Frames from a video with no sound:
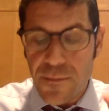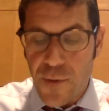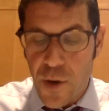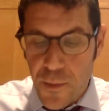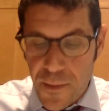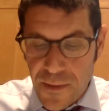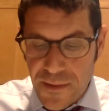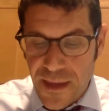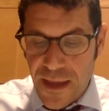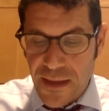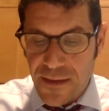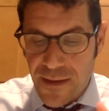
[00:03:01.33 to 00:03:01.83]

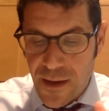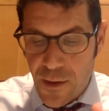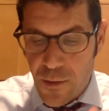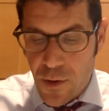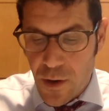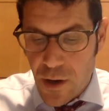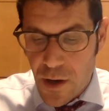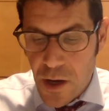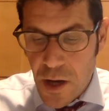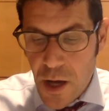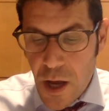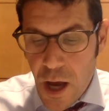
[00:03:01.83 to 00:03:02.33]
moment that they
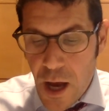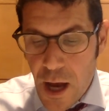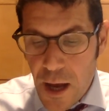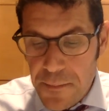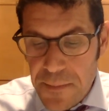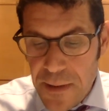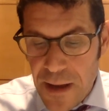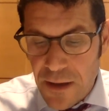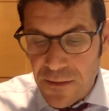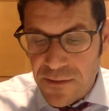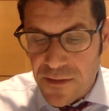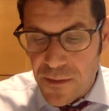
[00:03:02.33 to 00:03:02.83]
were
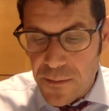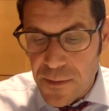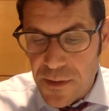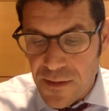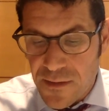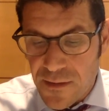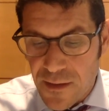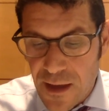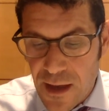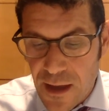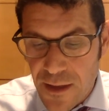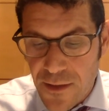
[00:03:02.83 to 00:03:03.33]
about to be
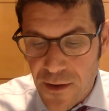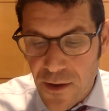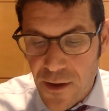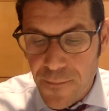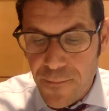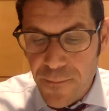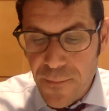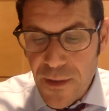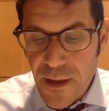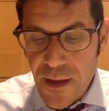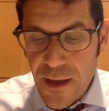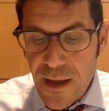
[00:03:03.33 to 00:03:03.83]

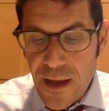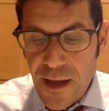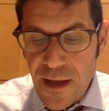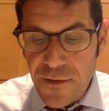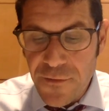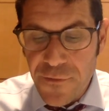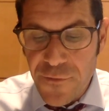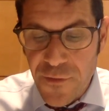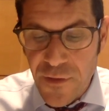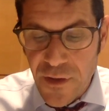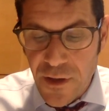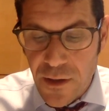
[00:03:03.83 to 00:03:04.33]
together,
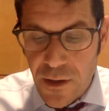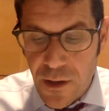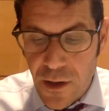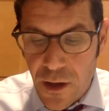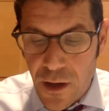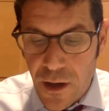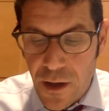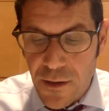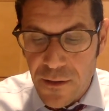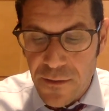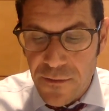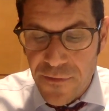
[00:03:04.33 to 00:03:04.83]

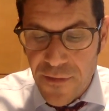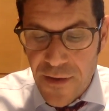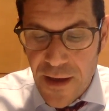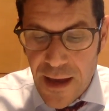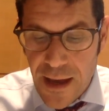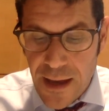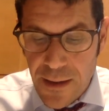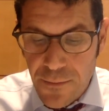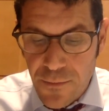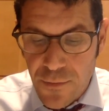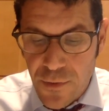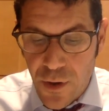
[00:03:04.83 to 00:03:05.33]
Heificha
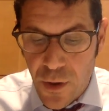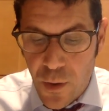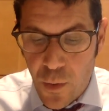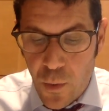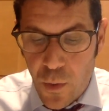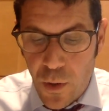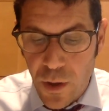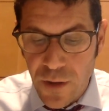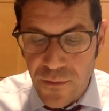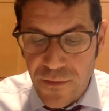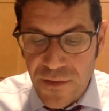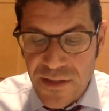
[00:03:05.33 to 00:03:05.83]
va'amra.
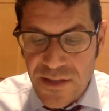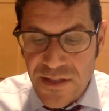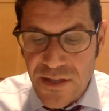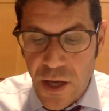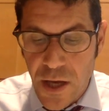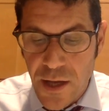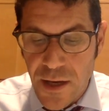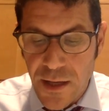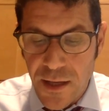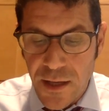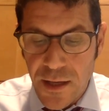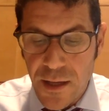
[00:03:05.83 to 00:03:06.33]
All of a
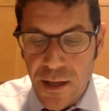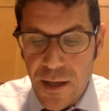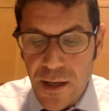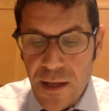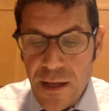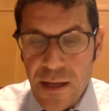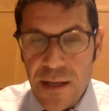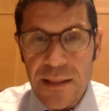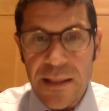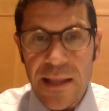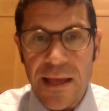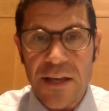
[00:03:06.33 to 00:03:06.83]
sudden,
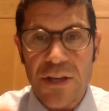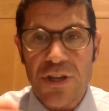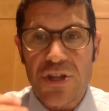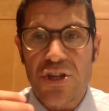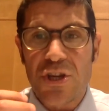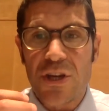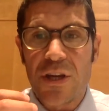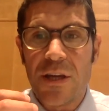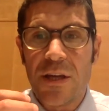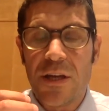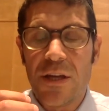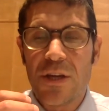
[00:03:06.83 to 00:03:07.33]
like
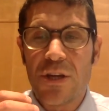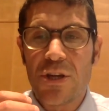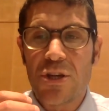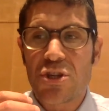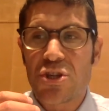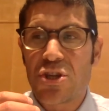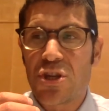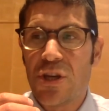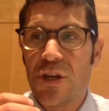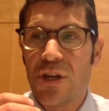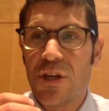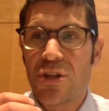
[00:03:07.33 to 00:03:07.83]
she
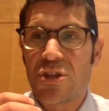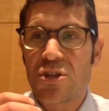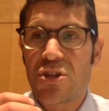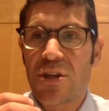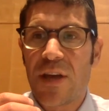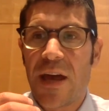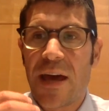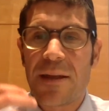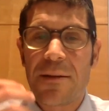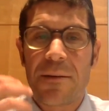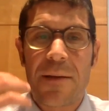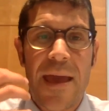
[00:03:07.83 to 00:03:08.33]

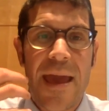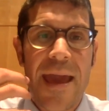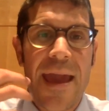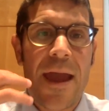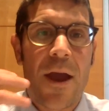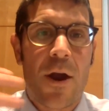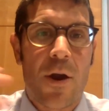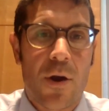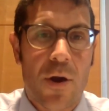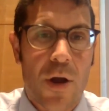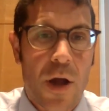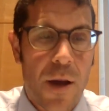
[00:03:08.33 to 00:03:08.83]
had
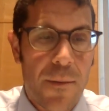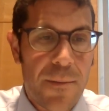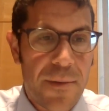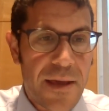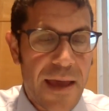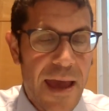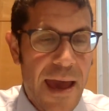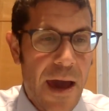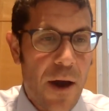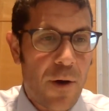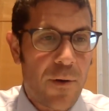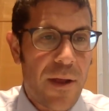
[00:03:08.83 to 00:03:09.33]
air
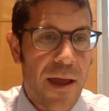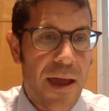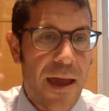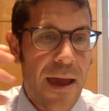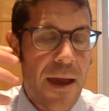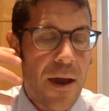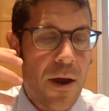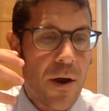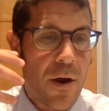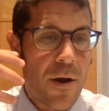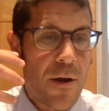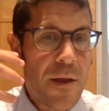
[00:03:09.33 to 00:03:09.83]
coming out.
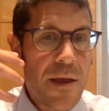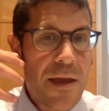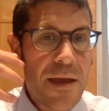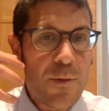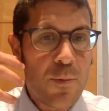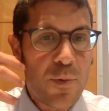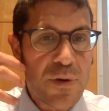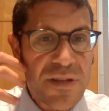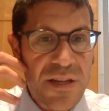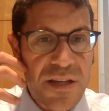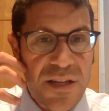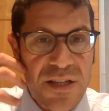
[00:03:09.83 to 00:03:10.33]
Air
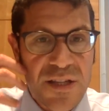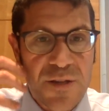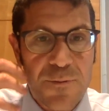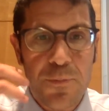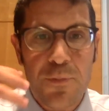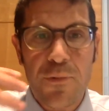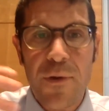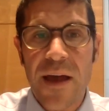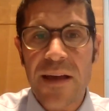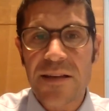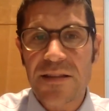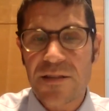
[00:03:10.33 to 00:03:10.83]
was
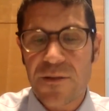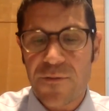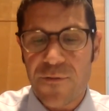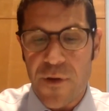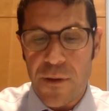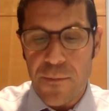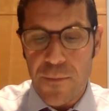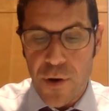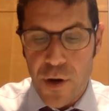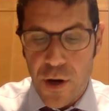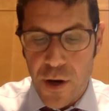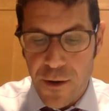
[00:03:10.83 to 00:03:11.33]
expressed
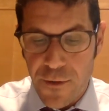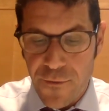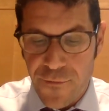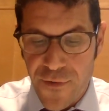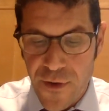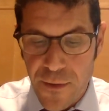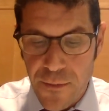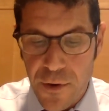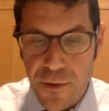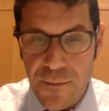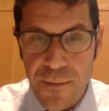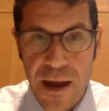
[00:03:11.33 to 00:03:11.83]
from
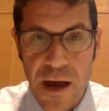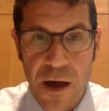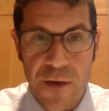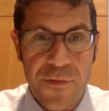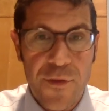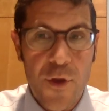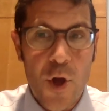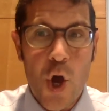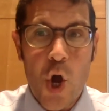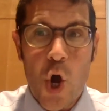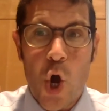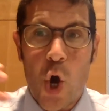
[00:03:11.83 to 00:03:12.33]
her mouth,
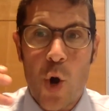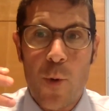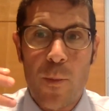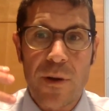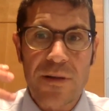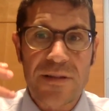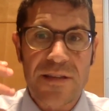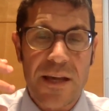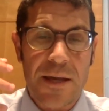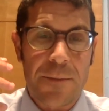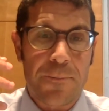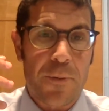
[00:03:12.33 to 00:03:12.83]

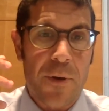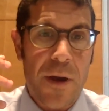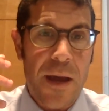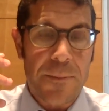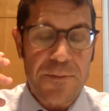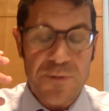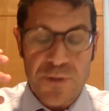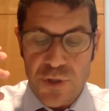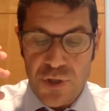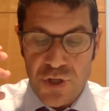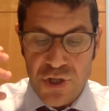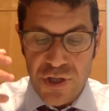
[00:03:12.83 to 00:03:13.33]
almost like
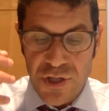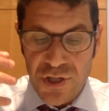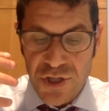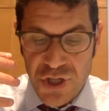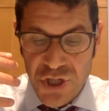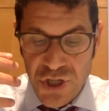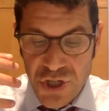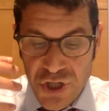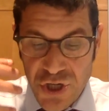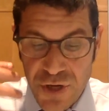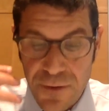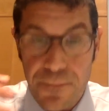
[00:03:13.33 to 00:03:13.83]
perhaps
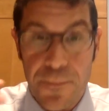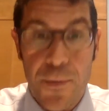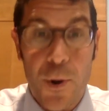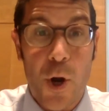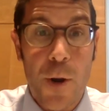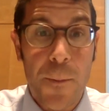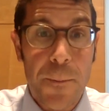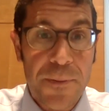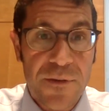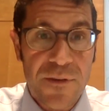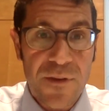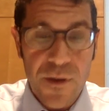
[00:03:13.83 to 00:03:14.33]
she
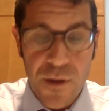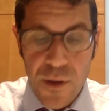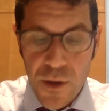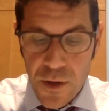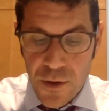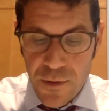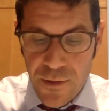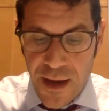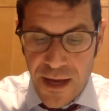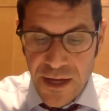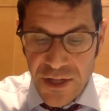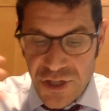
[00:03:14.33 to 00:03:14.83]
burped.
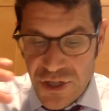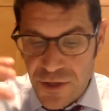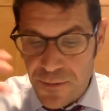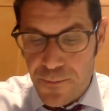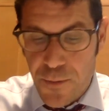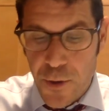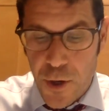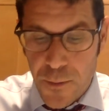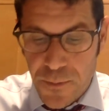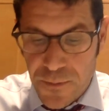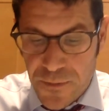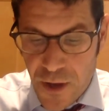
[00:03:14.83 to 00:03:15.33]
Right? She
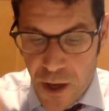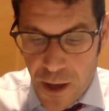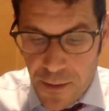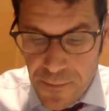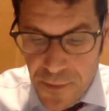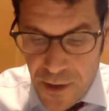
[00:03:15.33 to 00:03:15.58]
burped